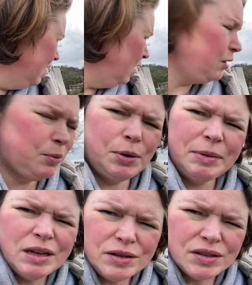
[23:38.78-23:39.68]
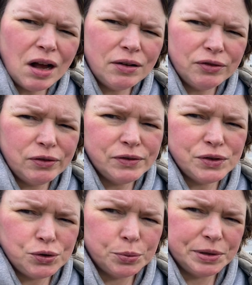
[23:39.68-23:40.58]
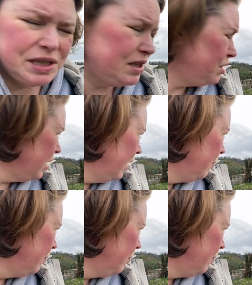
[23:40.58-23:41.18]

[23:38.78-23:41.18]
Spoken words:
and I'll probably only use half of it for strawberries this year.